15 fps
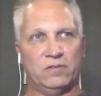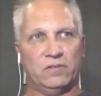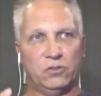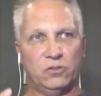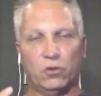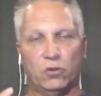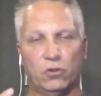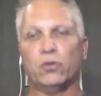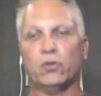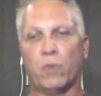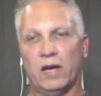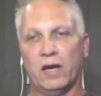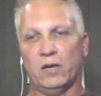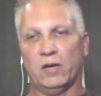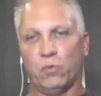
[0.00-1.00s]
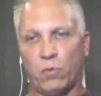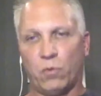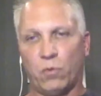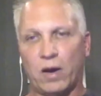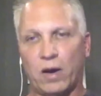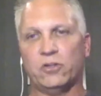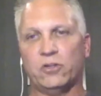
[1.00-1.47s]
know your why. Why
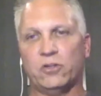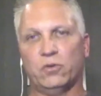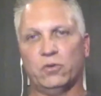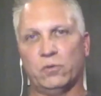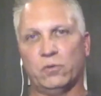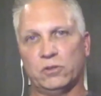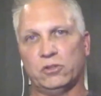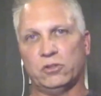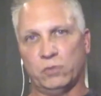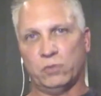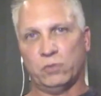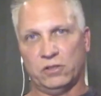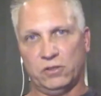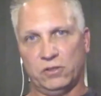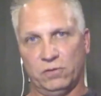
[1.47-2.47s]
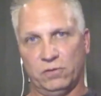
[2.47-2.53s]
are you doing what you want to do?